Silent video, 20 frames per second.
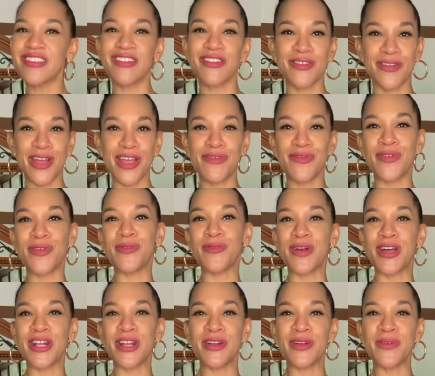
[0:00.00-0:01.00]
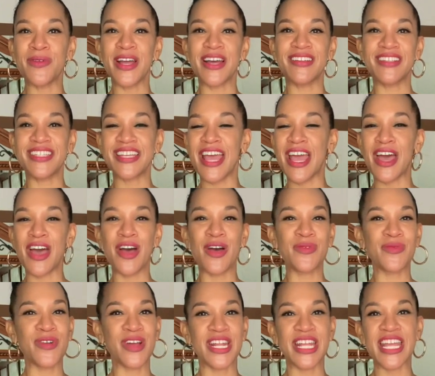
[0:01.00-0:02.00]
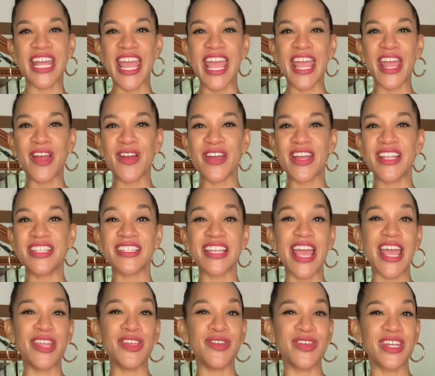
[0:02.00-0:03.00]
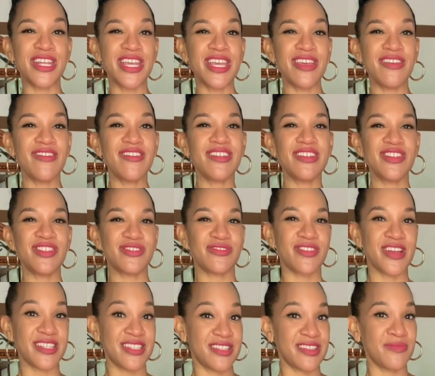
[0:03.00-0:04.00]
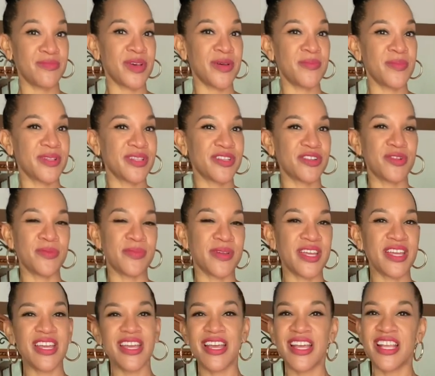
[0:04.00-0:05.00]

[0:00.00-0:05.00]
are great for running around town, running errands, and you can even dress them up a little bit